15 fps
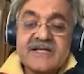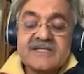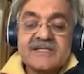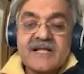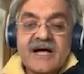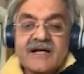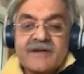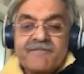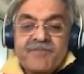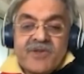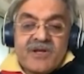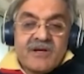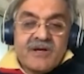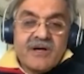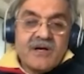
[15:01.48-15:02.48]
is that
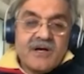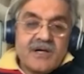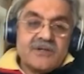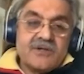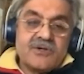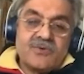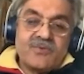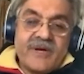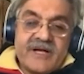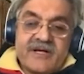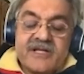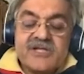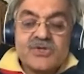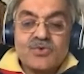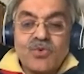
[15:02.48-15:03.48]

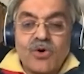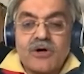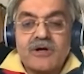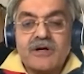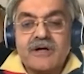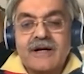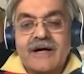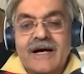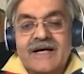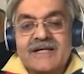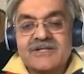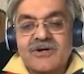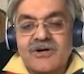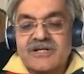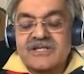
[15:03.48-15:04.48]
20 Squadron
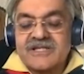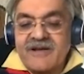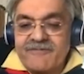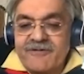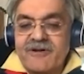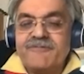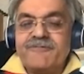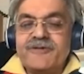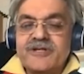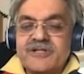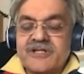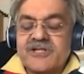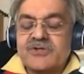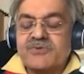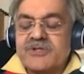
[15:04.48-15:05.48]
has got several
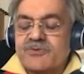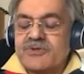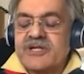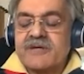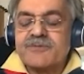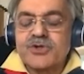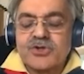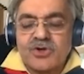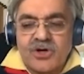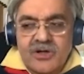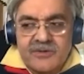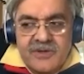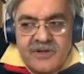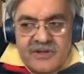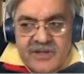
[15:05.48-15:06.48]
features, which I'm
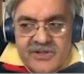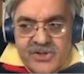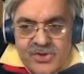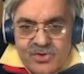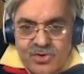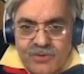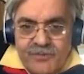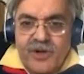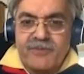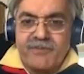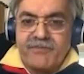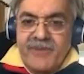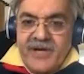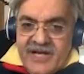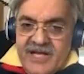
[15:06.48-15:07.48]
sure is true about
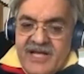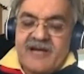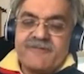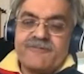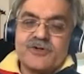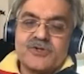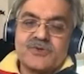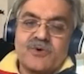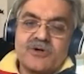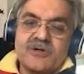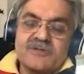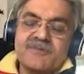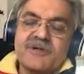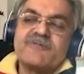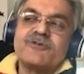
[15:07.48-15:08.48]
many Air Force
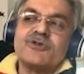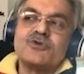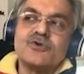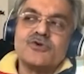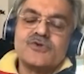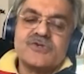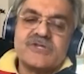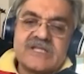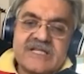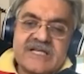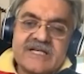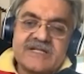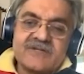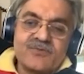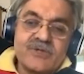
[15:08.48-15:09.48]
Squadrons, but for those who see
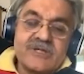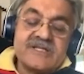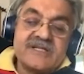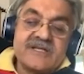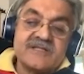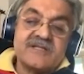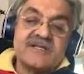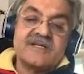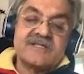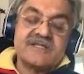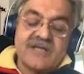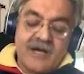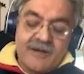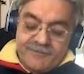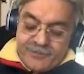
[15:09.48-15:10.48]
it, will see it as an
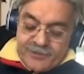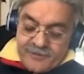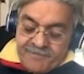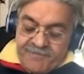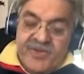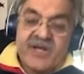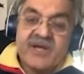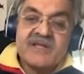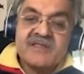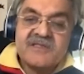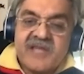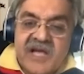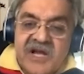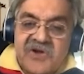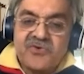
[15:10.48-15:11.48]
example.
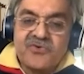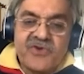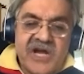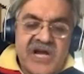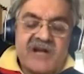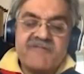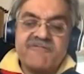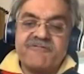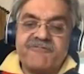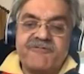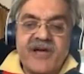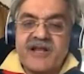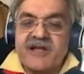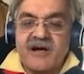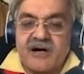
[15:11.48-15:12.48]
They trained
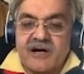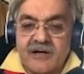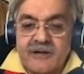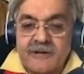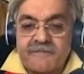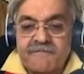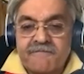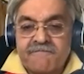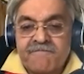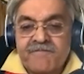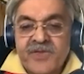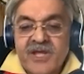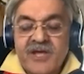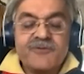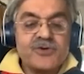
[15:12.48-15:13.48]
very hard.
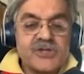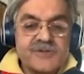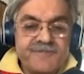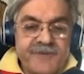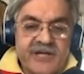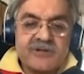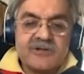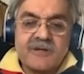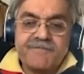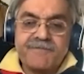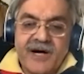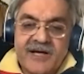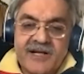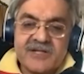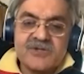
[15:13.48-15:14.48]
If you speak to the
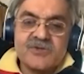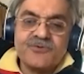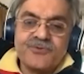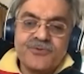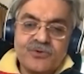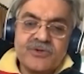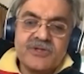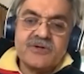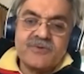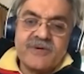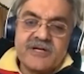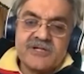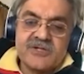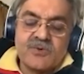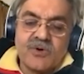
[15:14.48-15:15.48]
pilots who flew in the
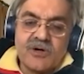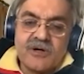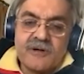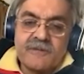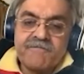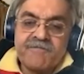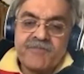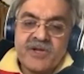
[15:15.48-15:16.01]
20 squadron,